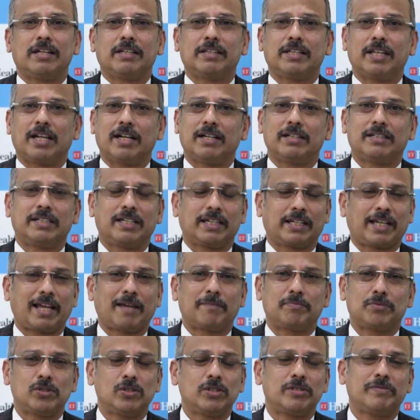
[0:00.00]
There are
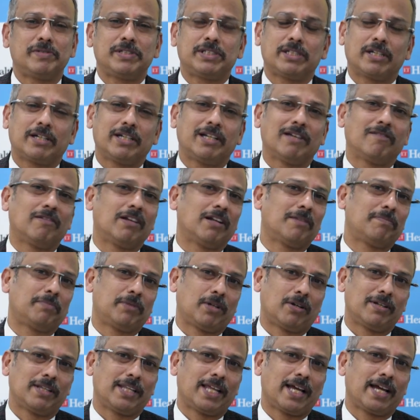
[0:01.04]
capsules which are developed
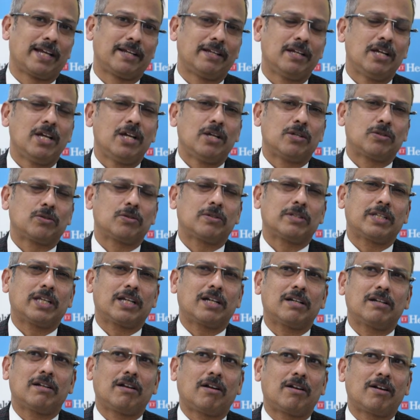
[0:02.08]
on that. So there
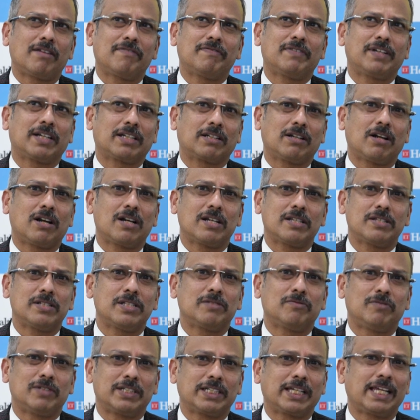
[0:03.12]
are a lot of
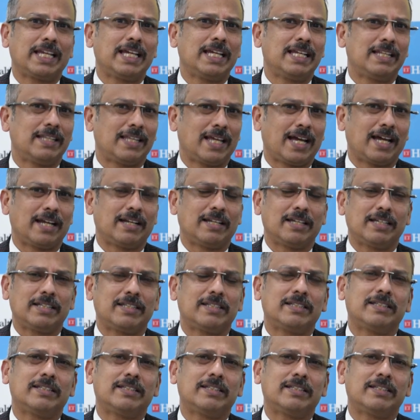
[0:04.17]
technologies working in that.